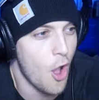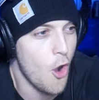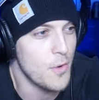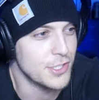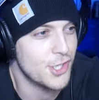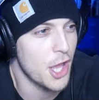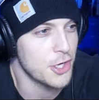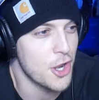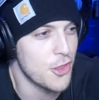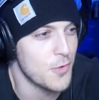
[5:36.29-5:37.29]
Oh, he's got
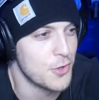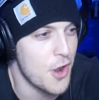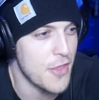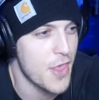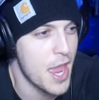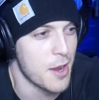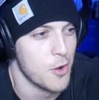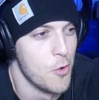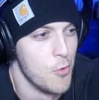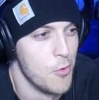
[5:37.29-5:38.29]
another one right there.
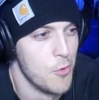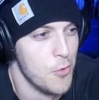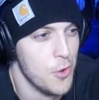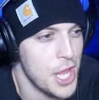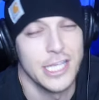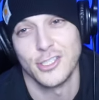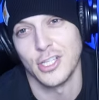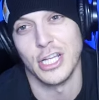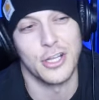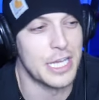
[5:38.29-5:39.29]
He's
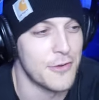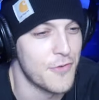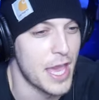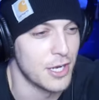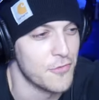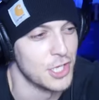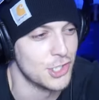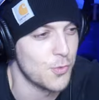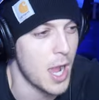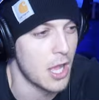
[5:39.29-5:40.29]
clearly a fan of it
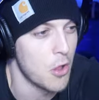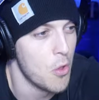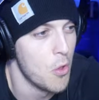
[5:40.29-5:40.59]
as well.